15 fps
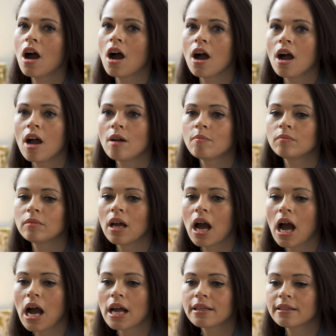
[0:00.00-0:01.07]
Um,
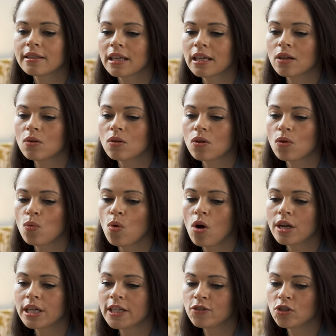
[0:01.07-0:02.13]
I think
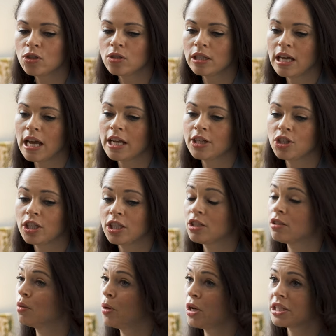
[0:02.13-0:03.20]
what gives you the edge is
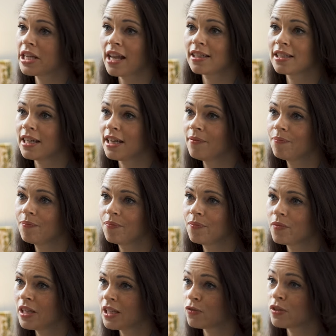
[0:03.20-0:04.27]
your personality
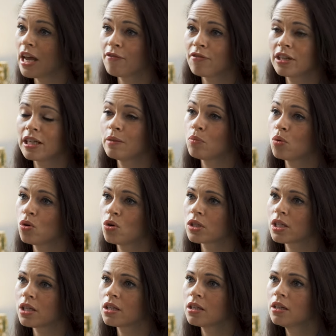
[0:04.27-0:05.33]
is definitely
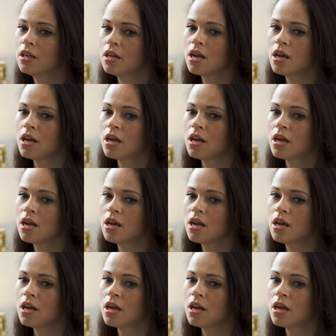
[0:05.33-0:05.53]
important.